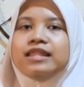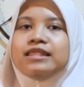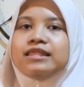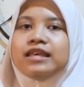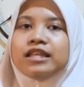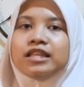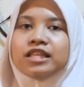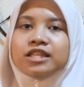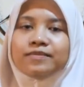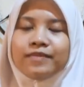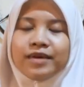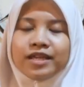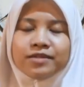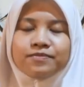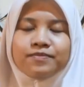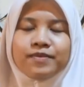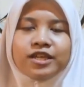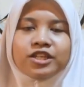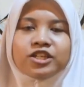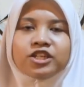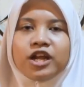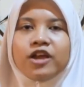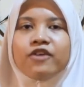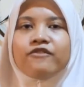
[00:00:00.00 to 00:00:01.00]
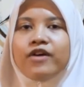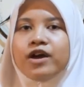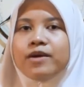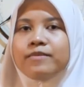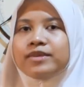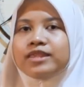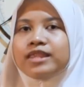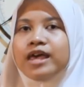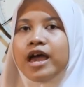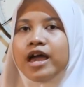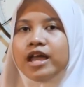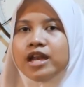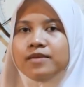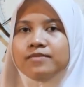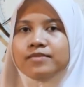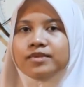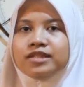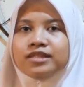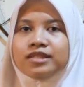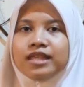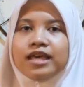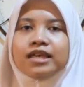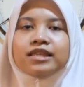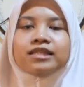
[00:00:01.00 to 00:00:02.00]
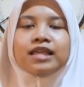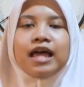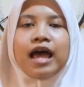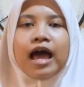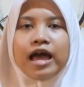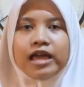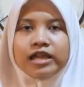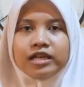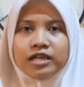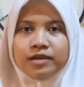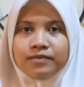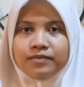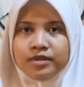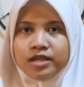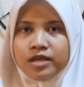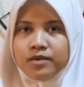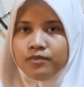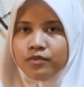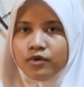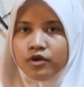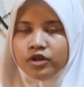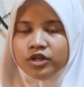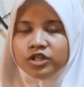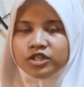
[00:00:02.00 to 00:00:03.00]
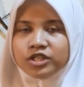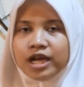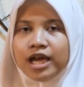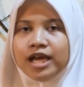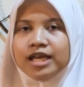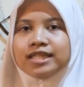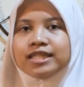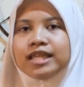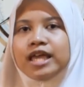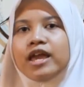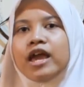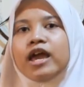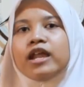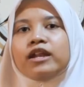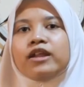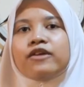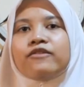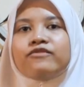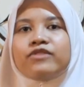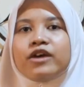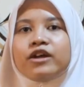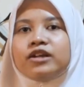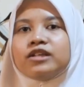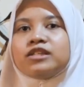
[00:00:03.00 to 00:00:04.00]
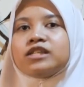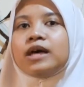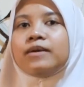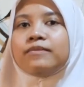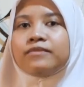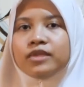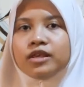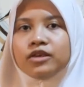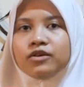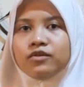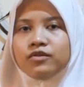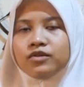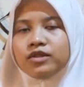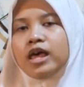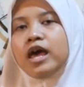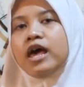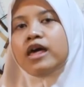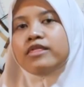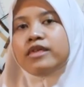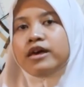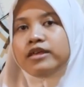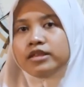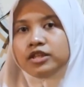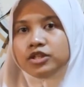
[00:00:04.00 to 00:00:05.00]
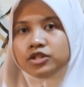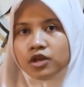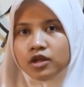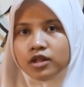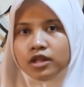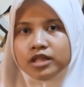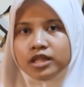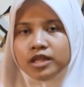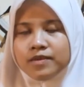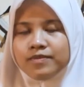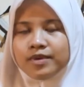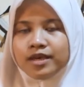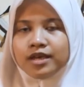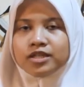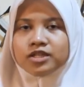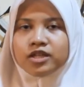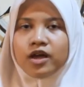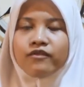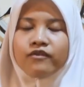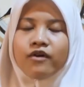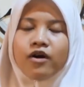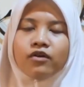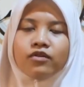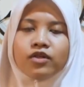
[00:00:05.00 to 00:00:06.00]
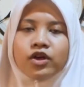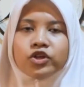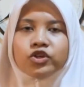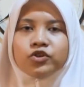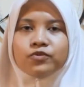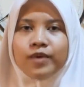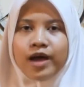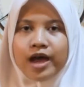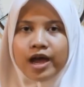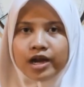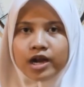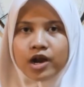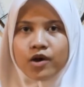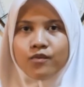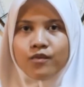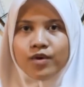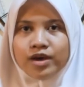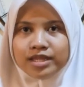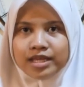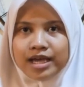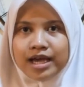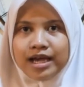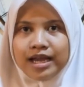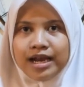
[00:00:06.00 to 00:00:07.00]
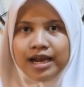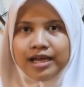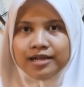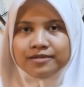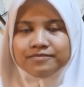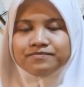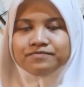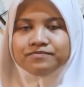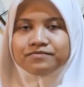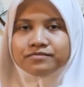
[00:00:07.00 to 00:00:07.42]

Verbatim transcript: That is my speech. If I made any mistakes, I deeply apologize. And if there is something good, that is solely because of Allah subhanahu wa ta'ala.